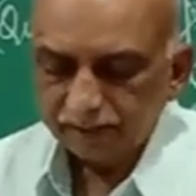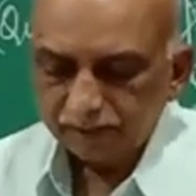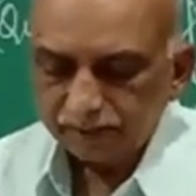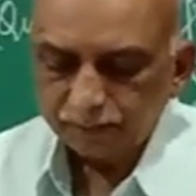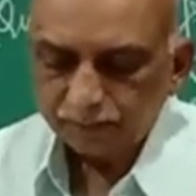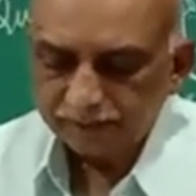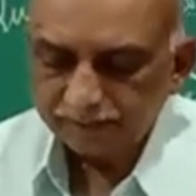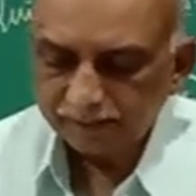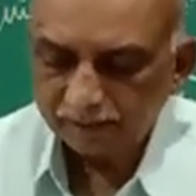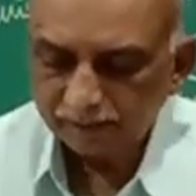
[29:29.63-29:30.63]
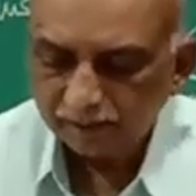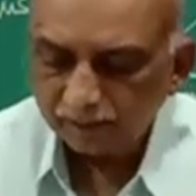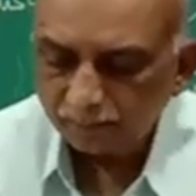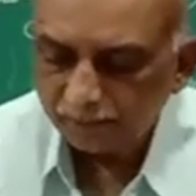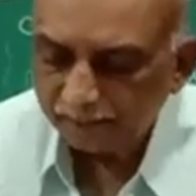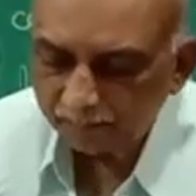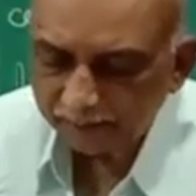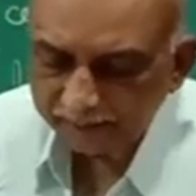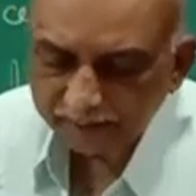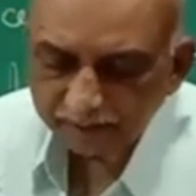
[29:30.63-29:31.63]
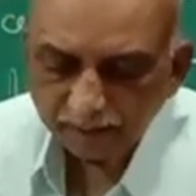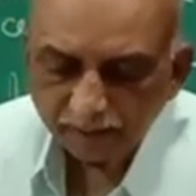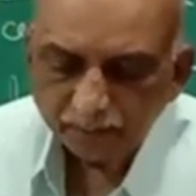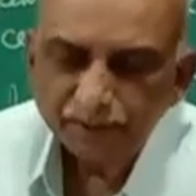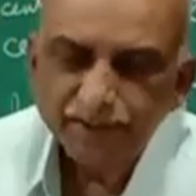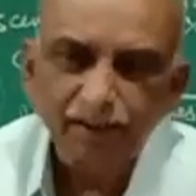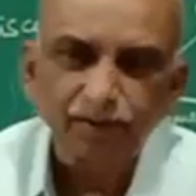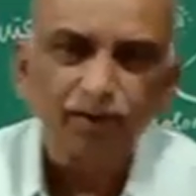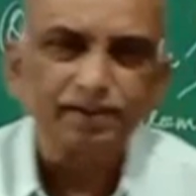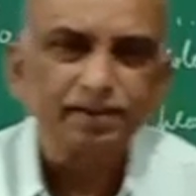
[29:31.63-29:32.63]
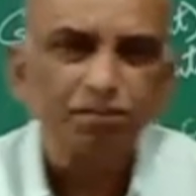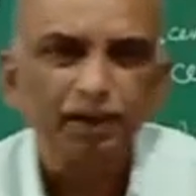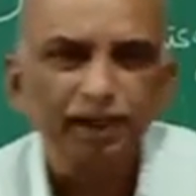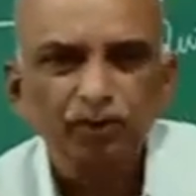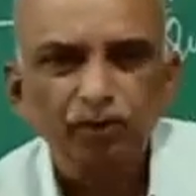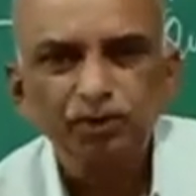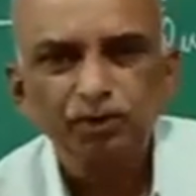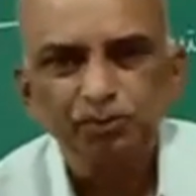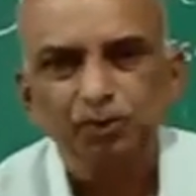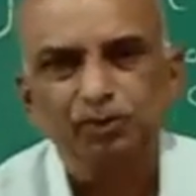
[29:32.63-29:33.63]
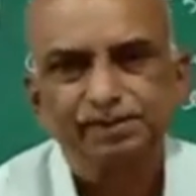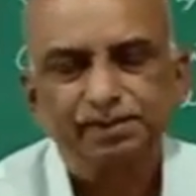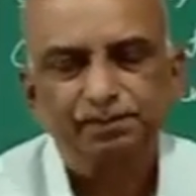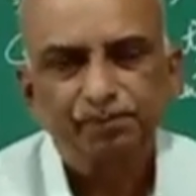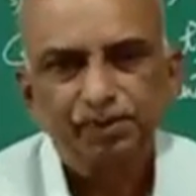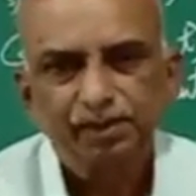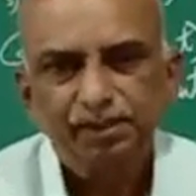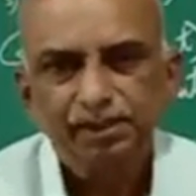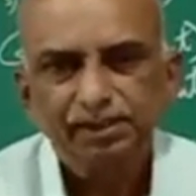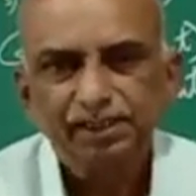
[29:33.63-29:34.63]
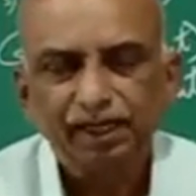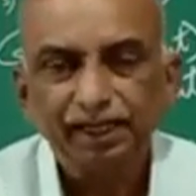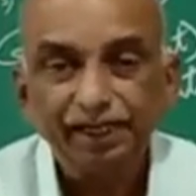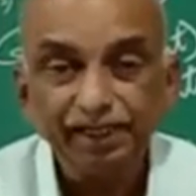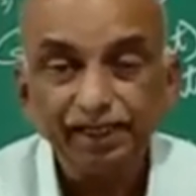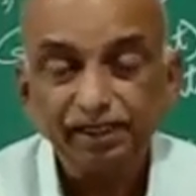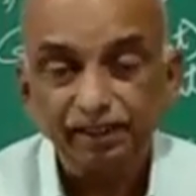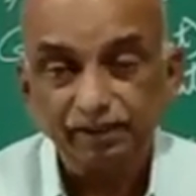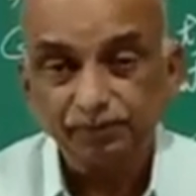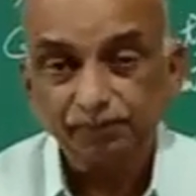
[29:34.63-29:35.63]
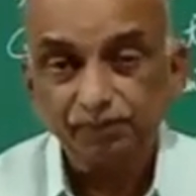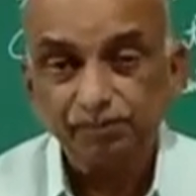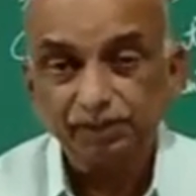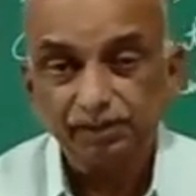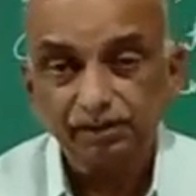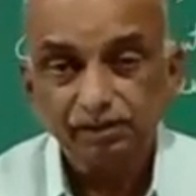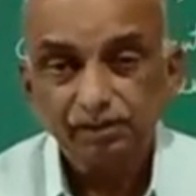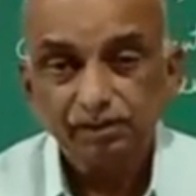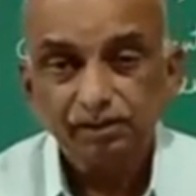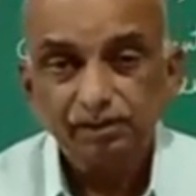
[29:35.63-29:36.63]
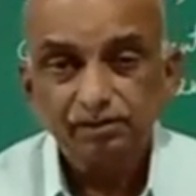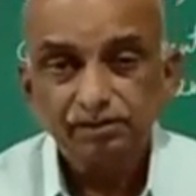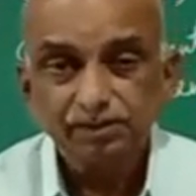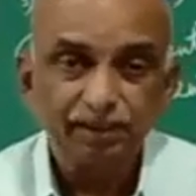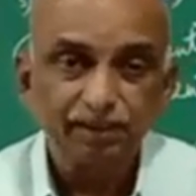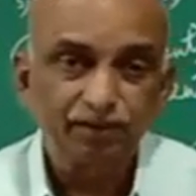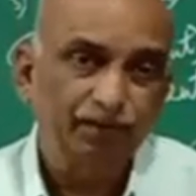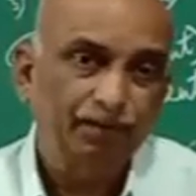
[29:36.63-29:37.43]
So these fibers, which are called as the microtubules, they radiate from the centriole.